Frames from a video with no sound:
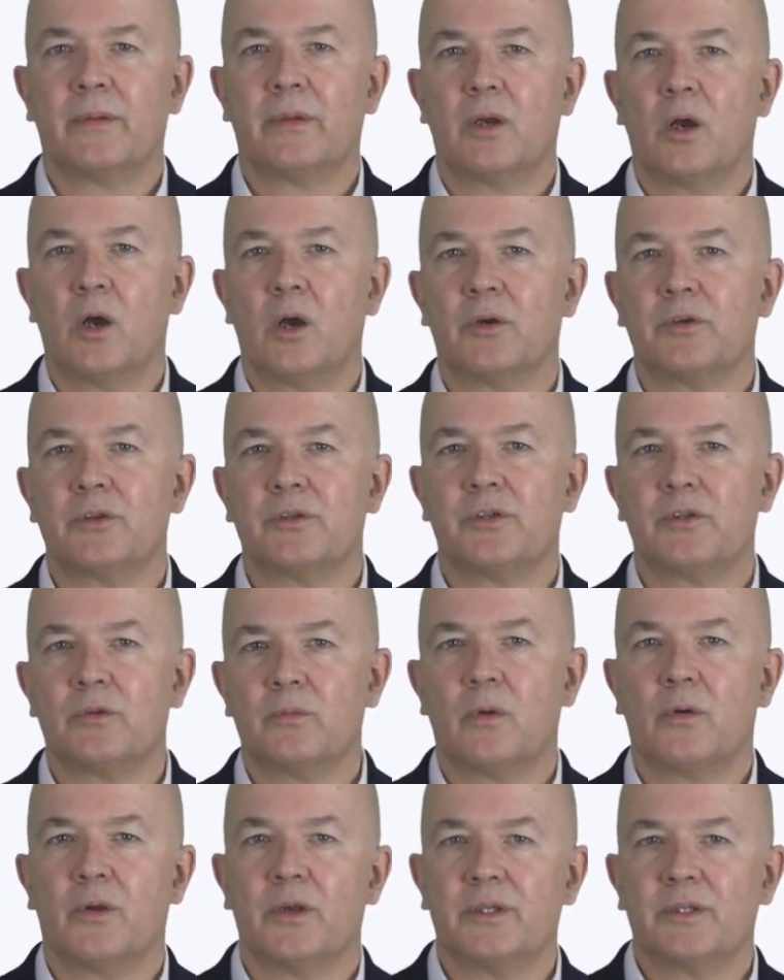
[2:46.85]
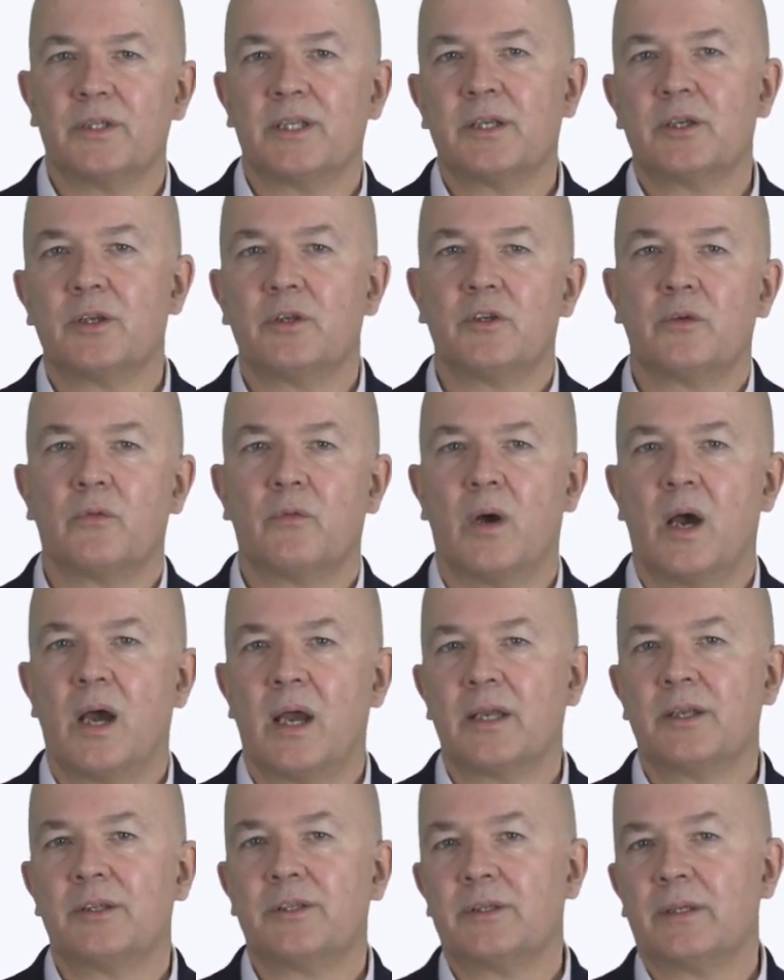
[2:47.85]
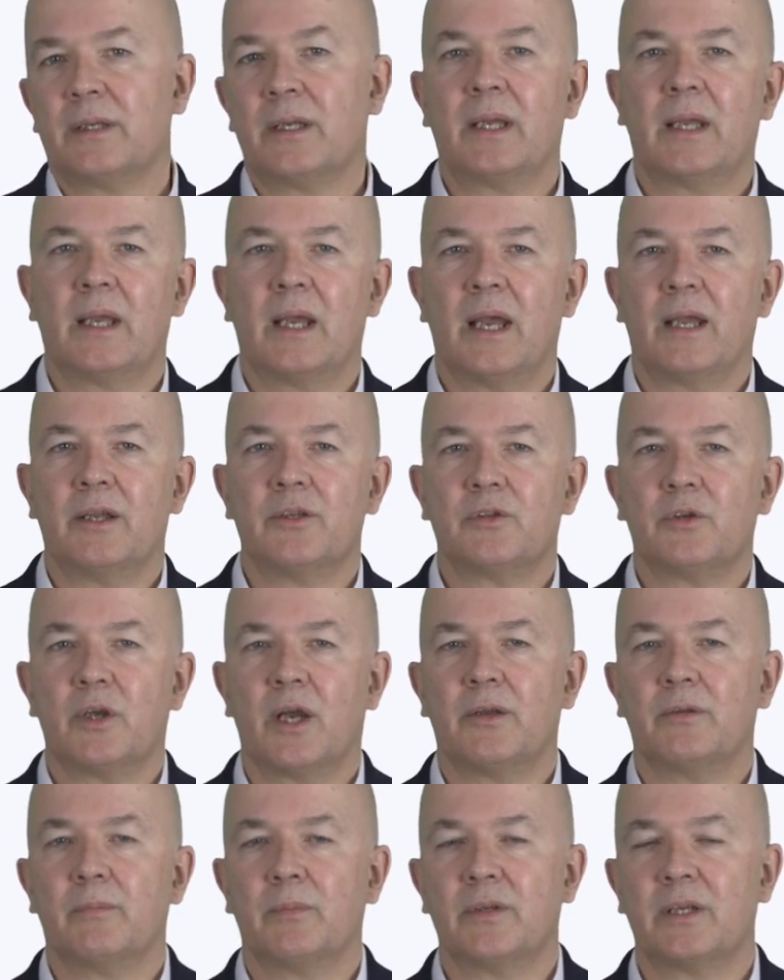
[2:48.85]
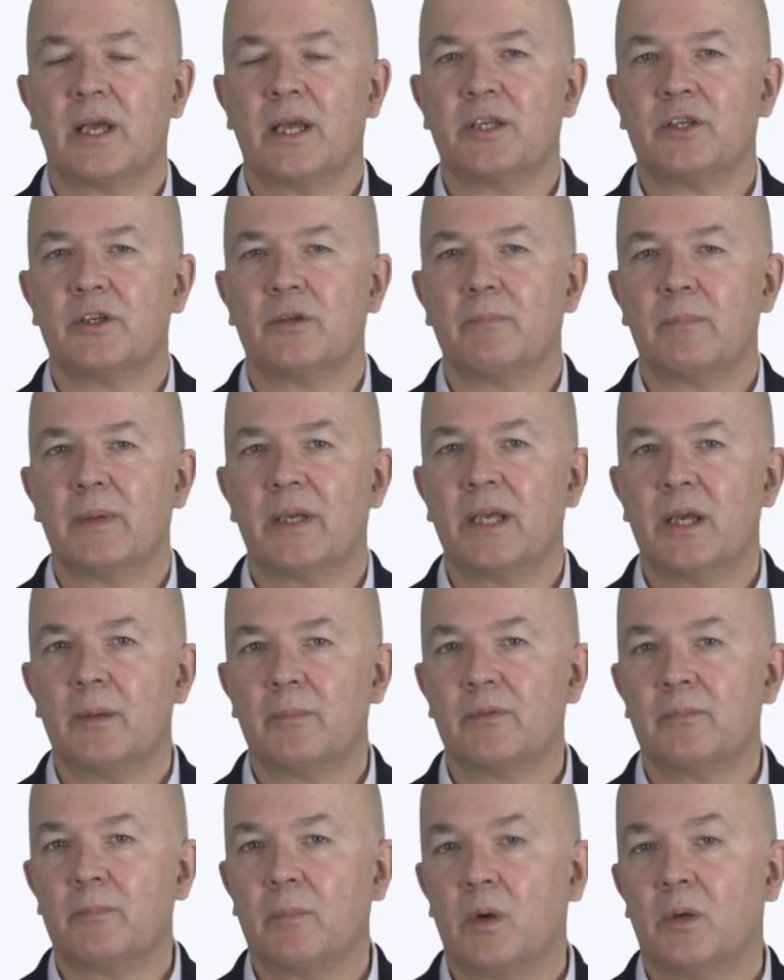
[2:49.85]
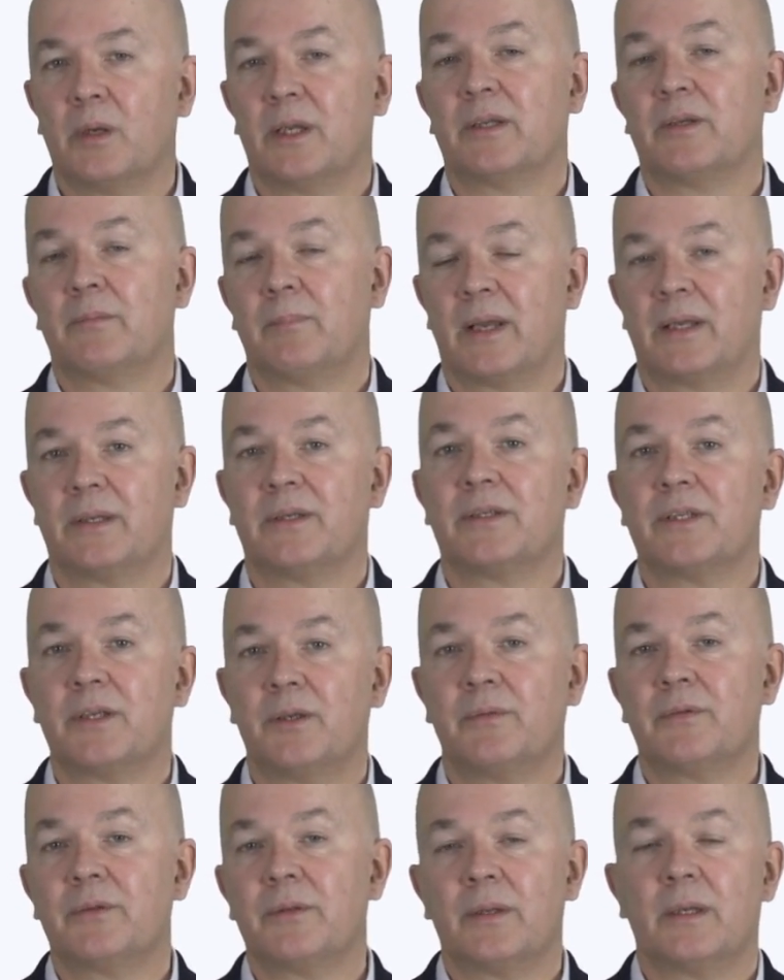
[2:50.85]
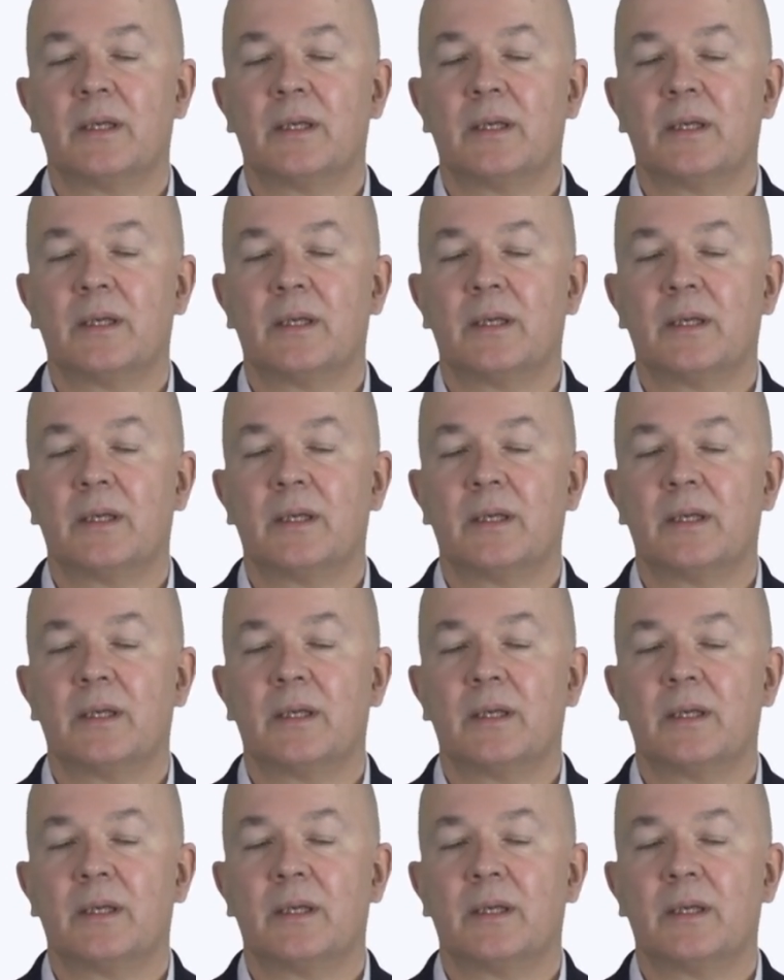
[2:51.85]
Costs will continue to rise as transportation becomes more expensive,